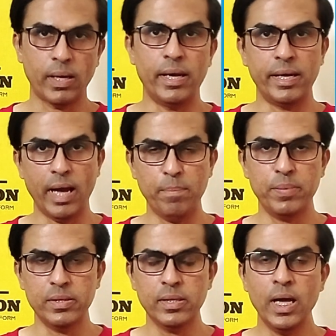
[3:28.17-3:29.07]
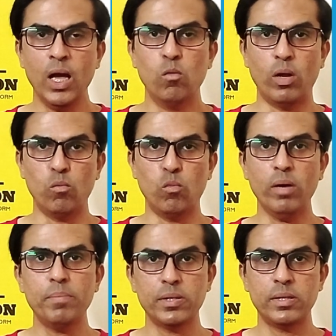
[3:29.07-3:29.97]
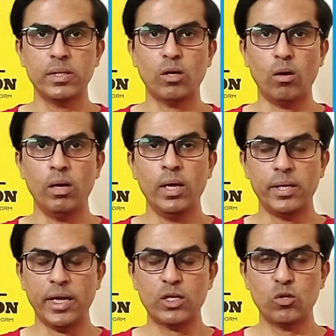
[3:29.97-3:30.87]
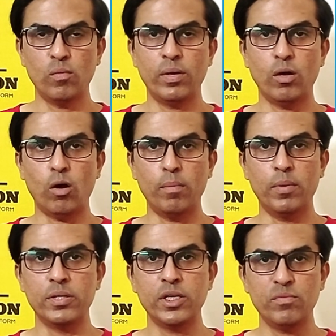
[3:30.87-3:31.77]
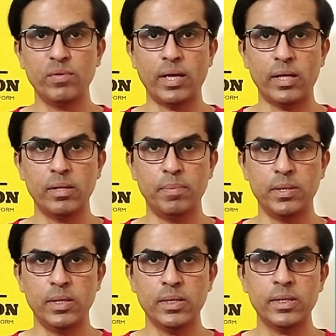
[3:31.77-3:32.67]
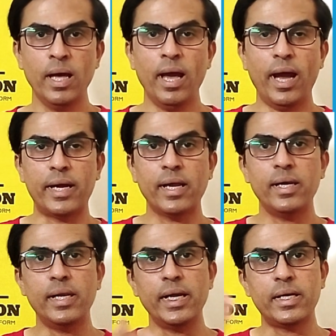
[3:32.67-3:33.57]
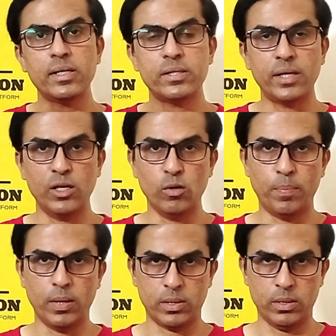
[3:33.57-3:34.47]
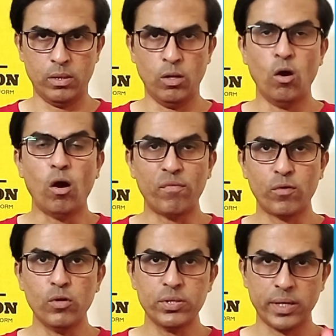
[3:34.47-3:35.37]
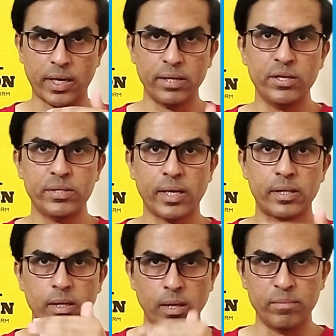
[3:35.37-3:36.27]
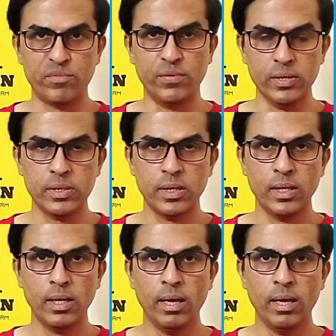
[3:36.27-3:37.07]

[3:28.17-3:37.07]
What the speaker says: and it happens when one business takes over or merges with another business at a later stage of production. Of course, secondary sector comes first